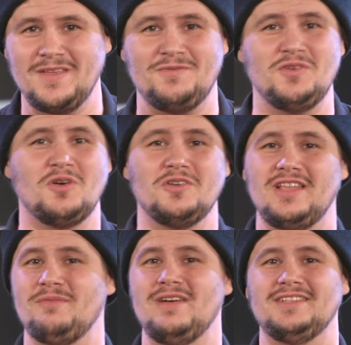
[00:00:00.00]
If you heard
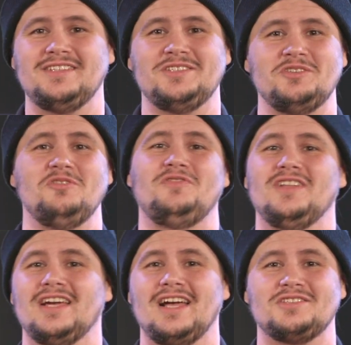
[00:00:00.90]
that message and you
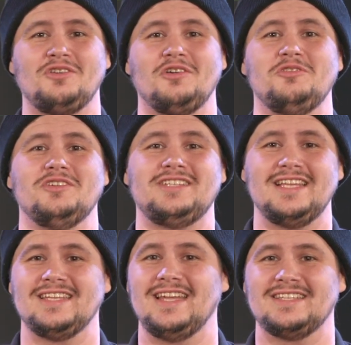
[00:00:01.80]
feel like God's calling you to
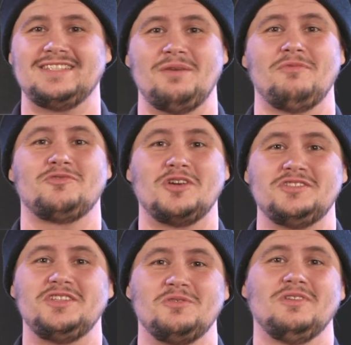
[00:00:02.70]
take the next step of
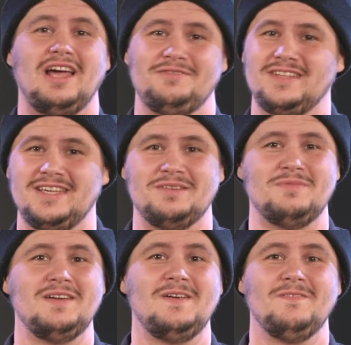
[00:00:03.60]
trusting your life to
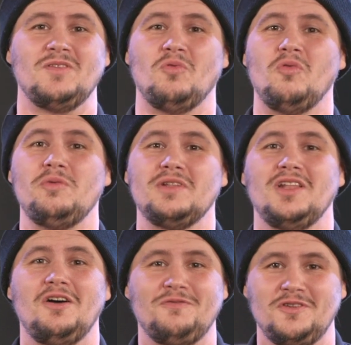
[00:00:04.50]
him, then what we would
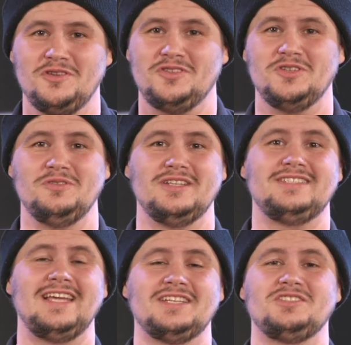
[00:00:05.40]
love for you to do is
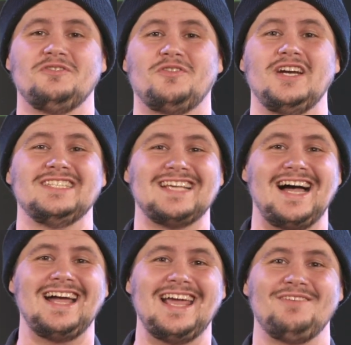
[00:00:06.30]
text the phrase,
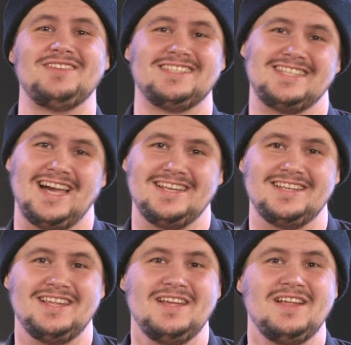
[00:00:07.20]
"I have
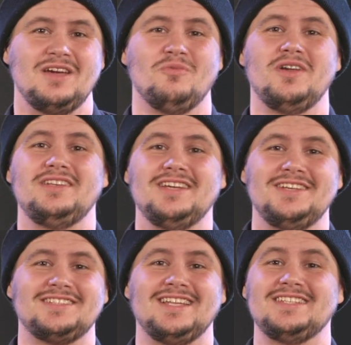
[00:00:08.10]
decided." And what it
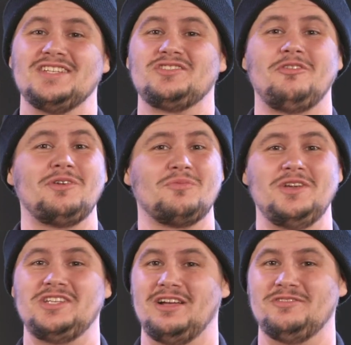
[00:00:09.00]
does, it lets us know we can
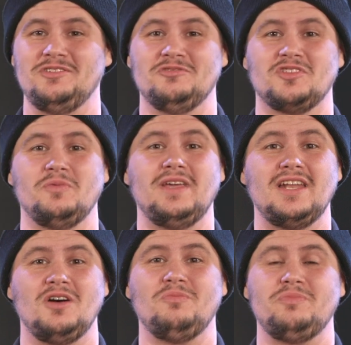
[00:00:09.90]
reach out to you so that we can
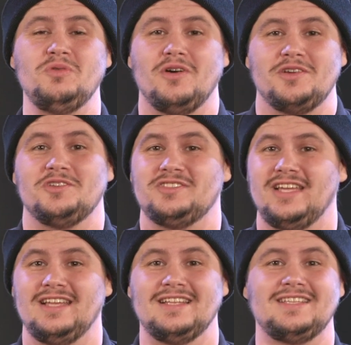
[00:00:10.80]
help you
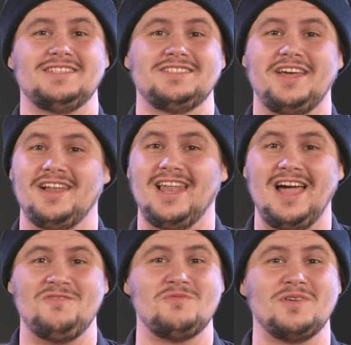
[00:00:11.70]
understand that this is not a
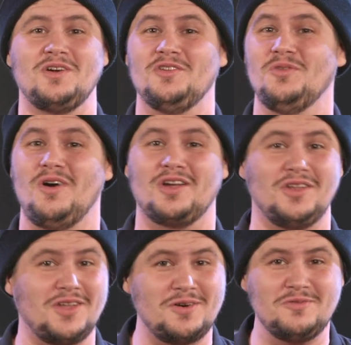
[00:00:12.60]
life you've been called to walk
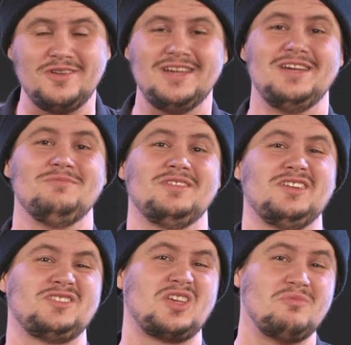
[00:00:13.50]
alone, but
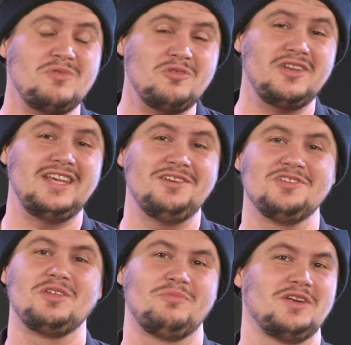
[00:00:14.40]
there's a community here
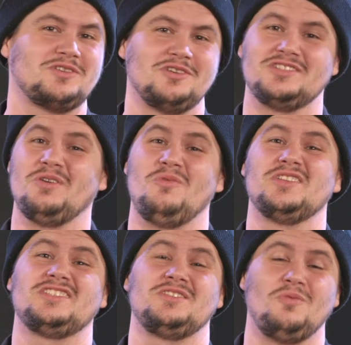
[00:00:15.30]
at the Brick Church that
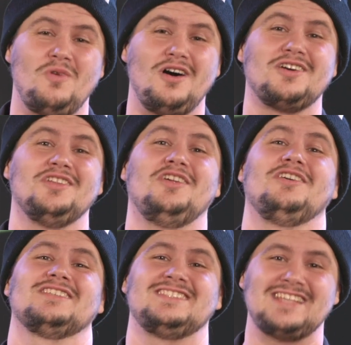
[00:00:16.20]
wants to walk
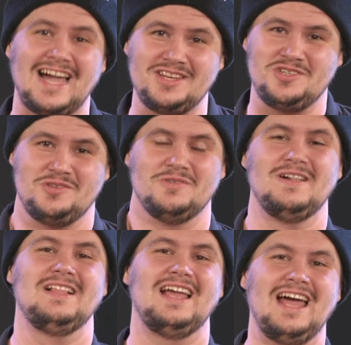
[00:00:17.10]
alongside you
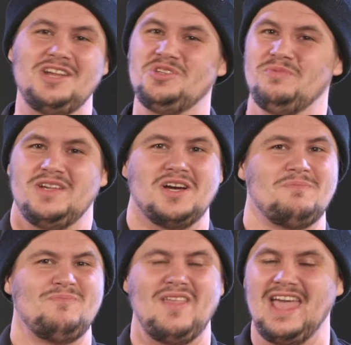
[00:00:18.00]
as you
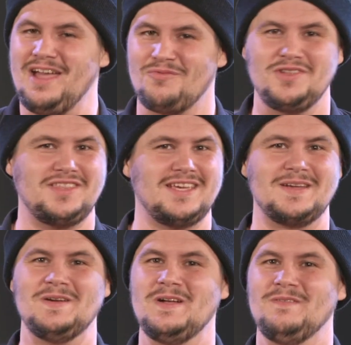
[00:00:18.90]
become
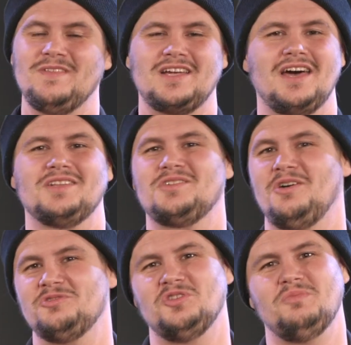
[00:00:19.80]
everything that God has
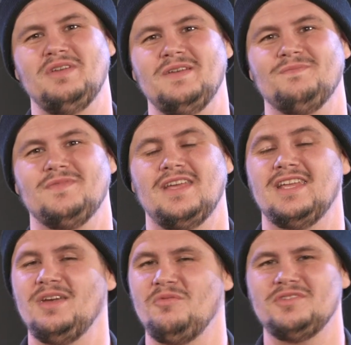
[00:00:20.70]
called you to be. And
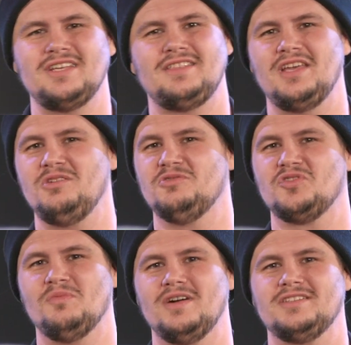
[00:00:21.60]
again, we want to say thank you
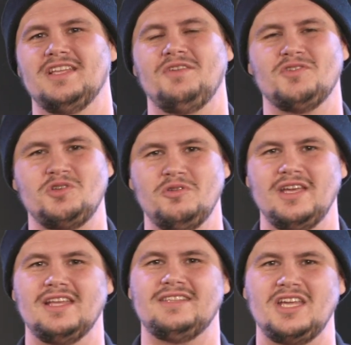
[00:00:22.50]
so much. Thank you for
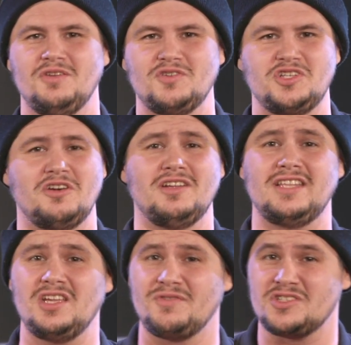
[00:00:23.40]
tuning in. Thank you for sharing.
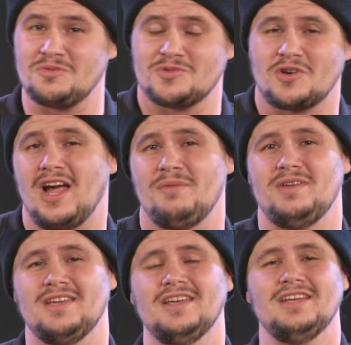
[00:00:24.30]
Thank you for
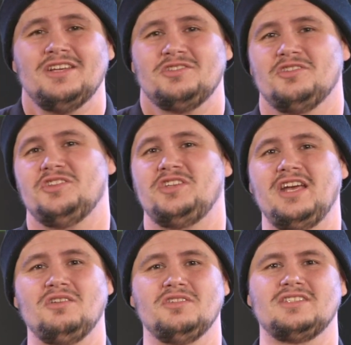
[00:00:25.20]
subscribing to the channel.